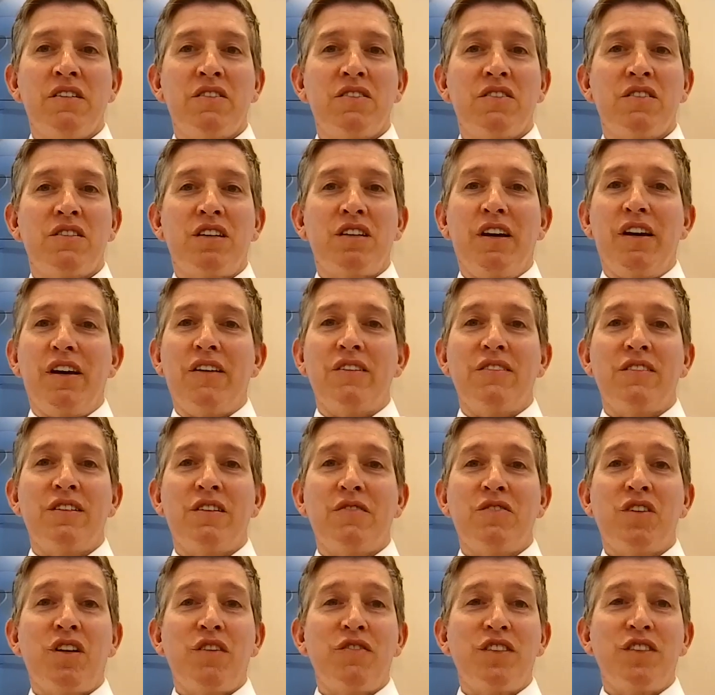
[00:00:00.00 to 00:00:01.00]
So
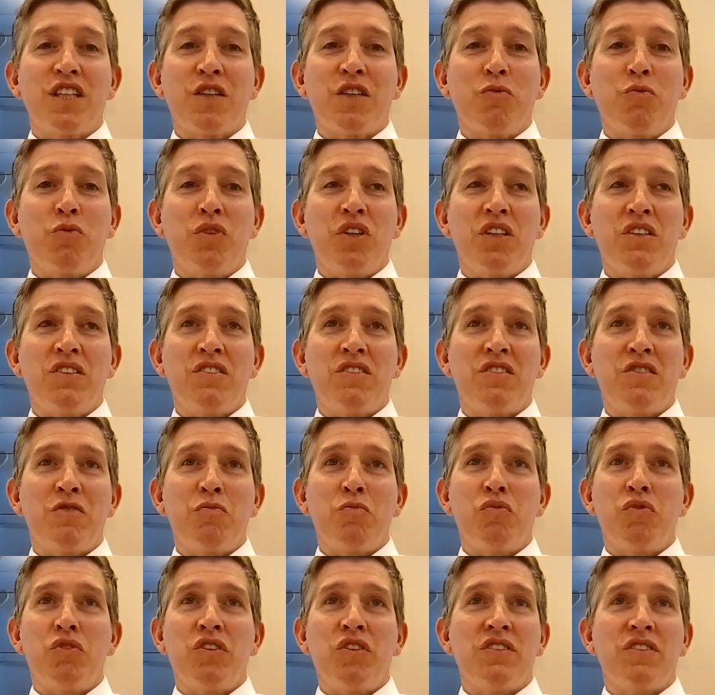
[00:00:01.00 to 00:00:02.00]
sometimes it could be as
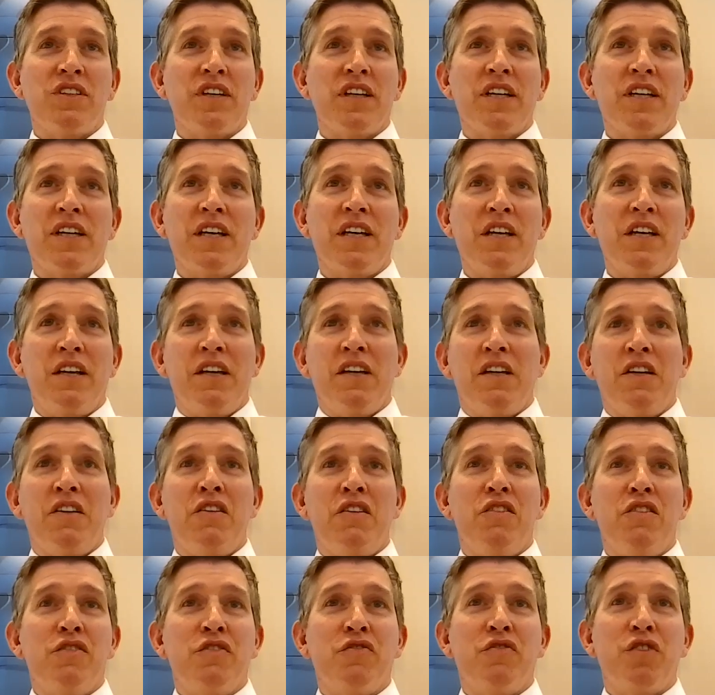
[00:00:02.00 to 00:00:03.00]
simple as like getting
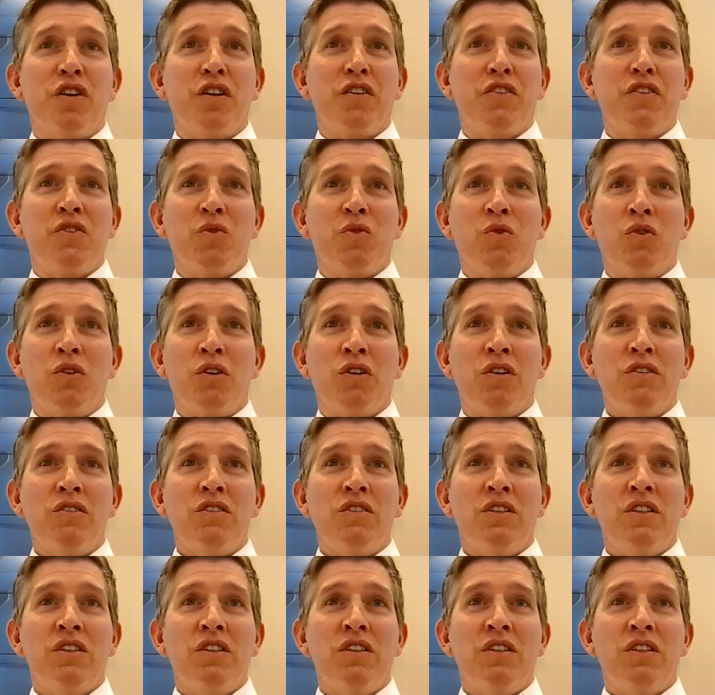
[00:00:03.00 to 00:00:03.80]
in the front door.